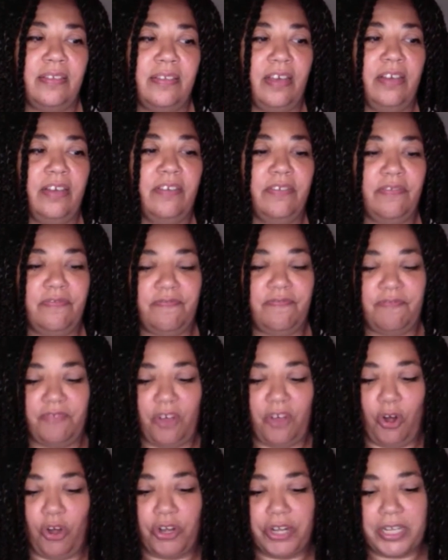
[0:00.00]
kind of
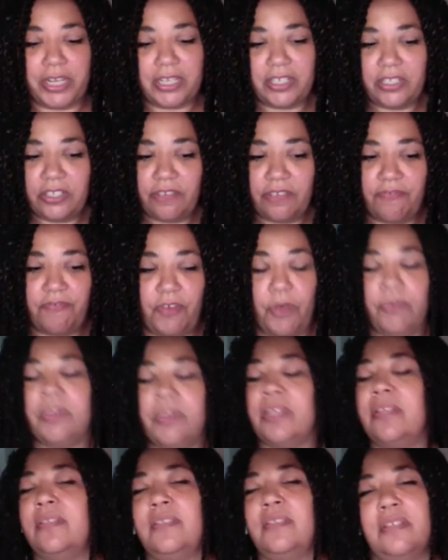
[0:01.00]
artist
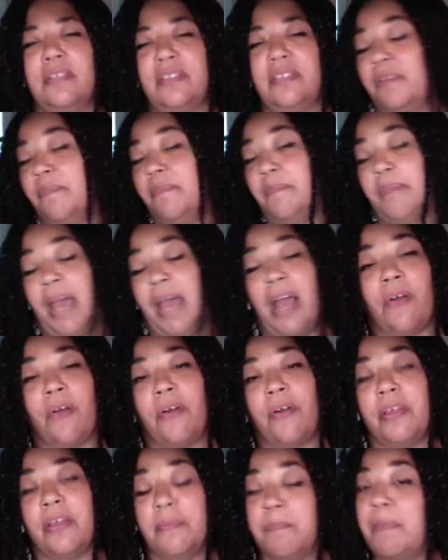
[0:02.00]
focus is in
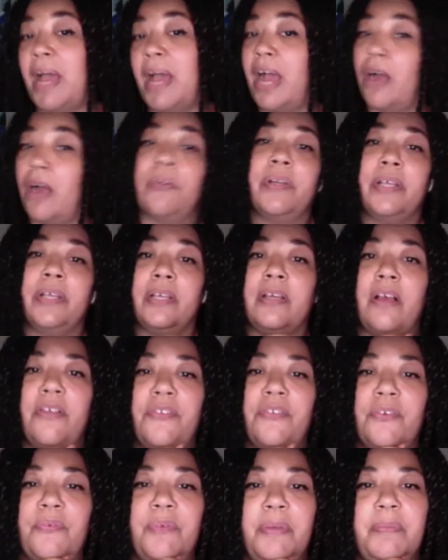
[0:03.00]
empowering
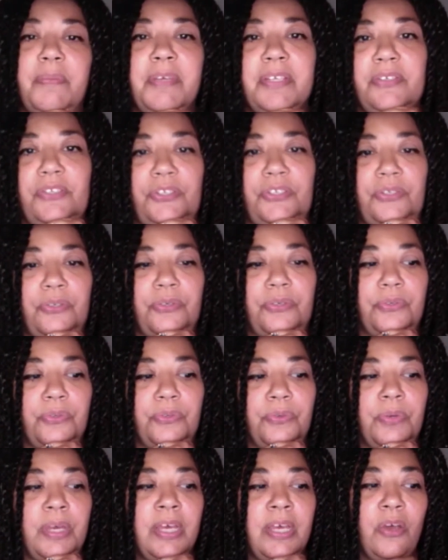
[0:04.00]
other women
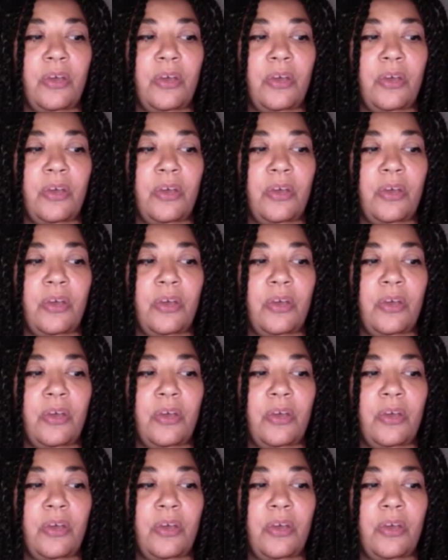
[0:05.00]
to,